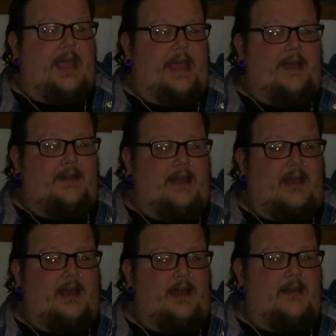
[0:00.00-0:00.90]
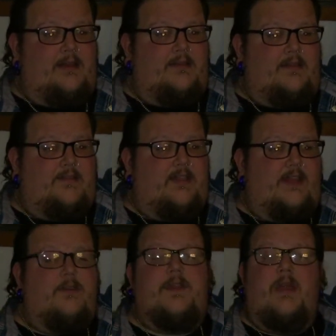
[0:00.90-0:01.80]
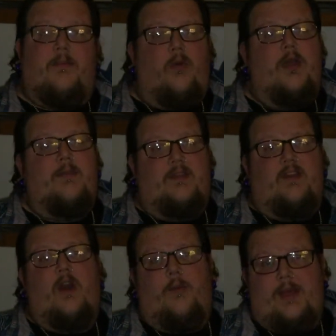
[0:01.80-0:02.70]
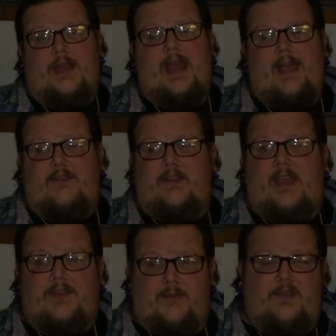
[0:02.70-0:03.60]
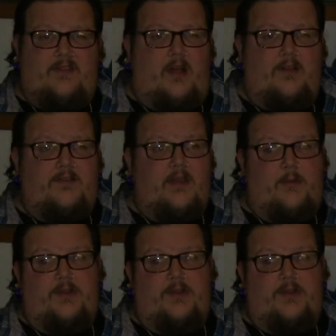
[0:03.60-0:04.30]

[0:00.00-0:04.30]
And to schedule the appointment to go in and actually get the results,